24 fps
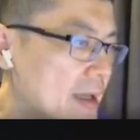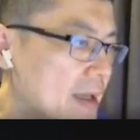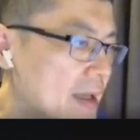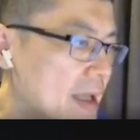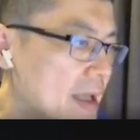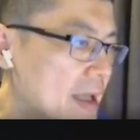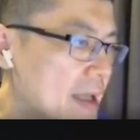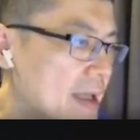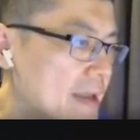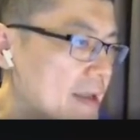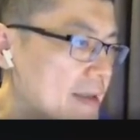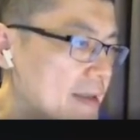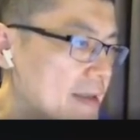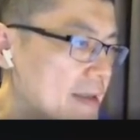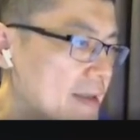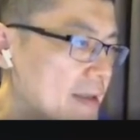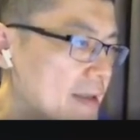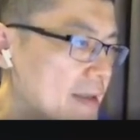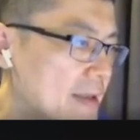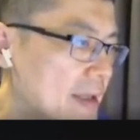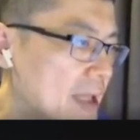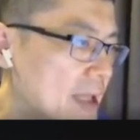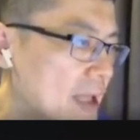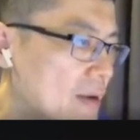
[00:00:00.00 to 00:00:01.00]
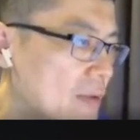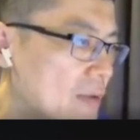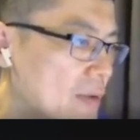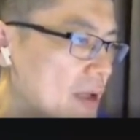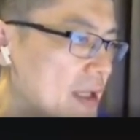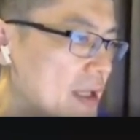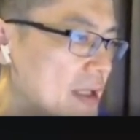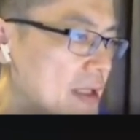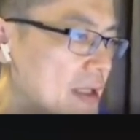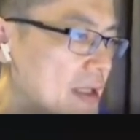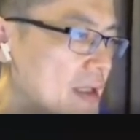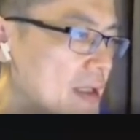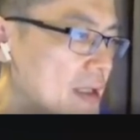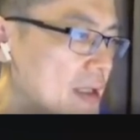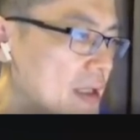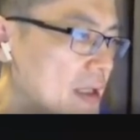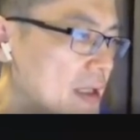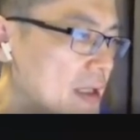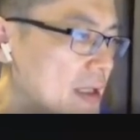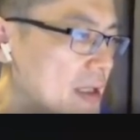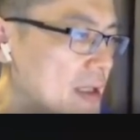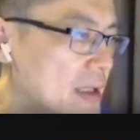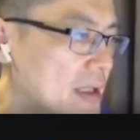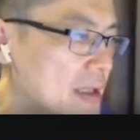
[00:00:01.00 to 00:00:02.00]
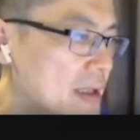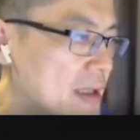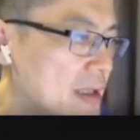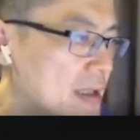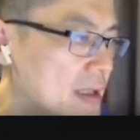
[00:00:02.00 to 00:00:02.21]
And calculating the